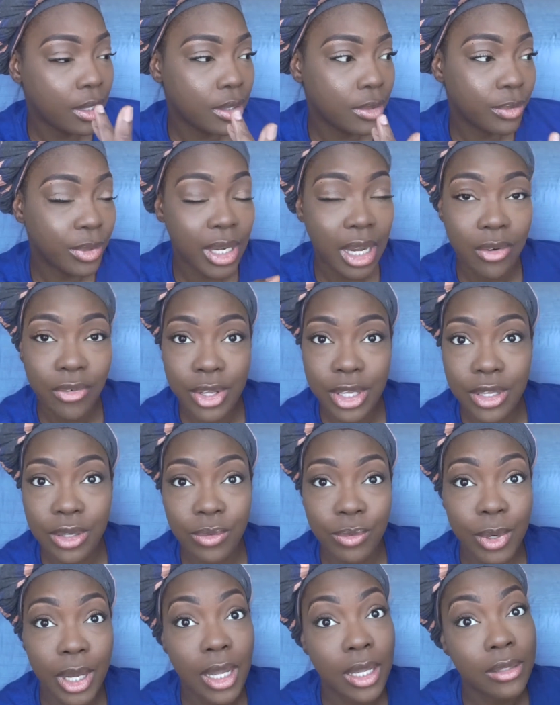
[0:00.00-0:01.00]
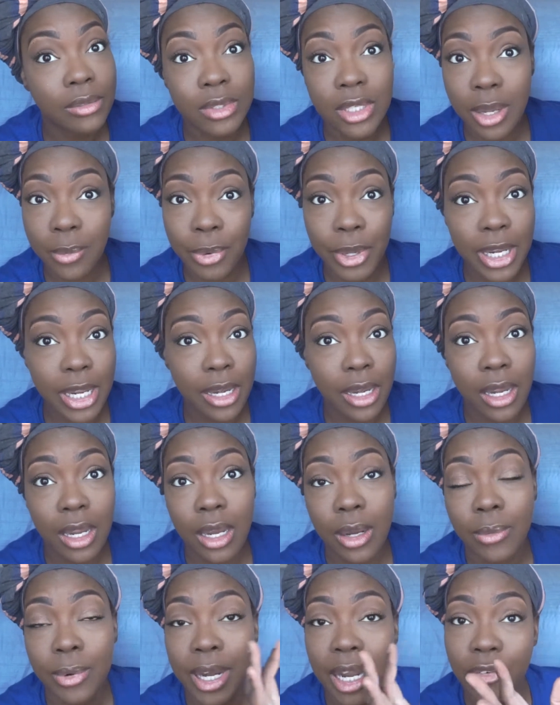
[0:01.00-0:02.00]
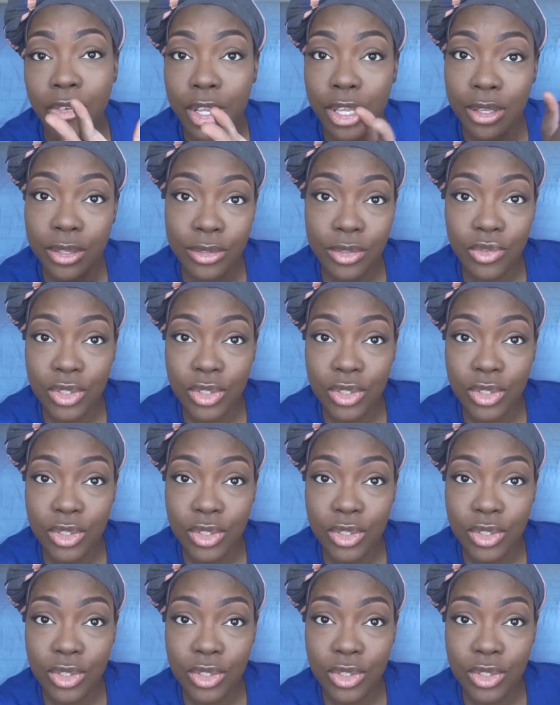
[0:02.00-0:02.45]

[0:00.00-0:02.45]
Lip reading: whatever you want to put in here. Whatever you use